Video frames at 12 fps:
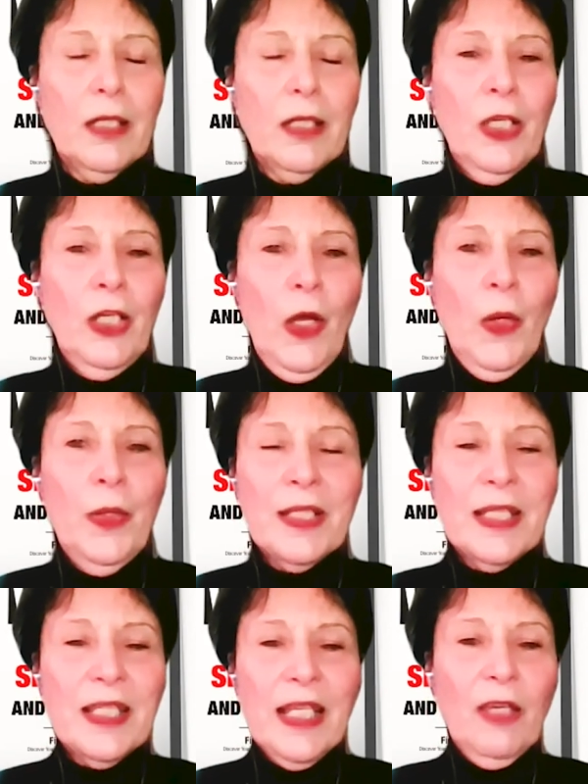You know, it's
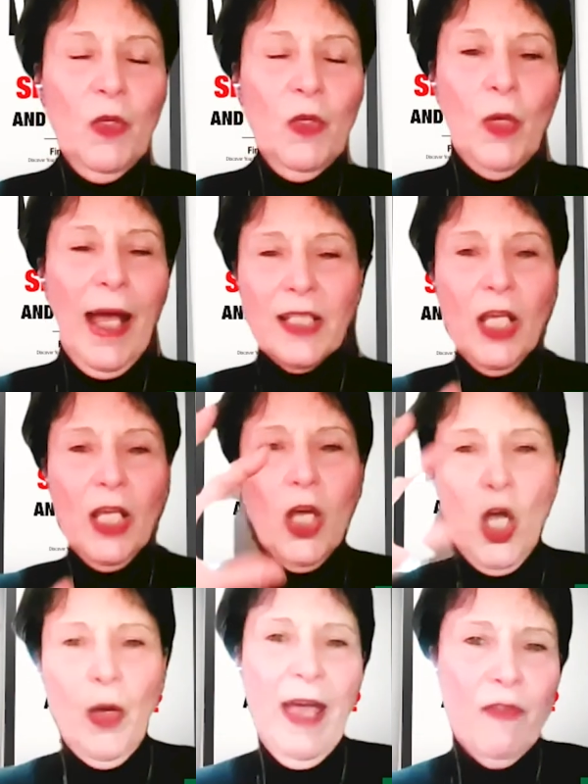just like if you guys all
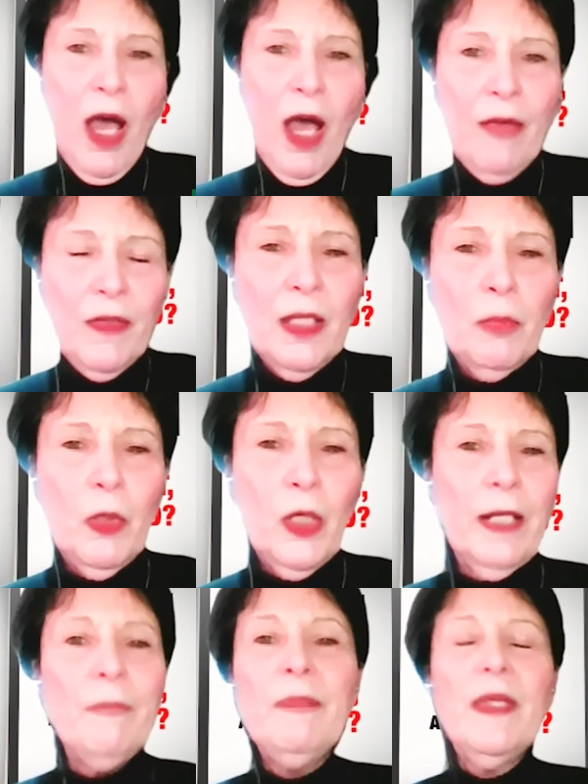go have coffee in the morning,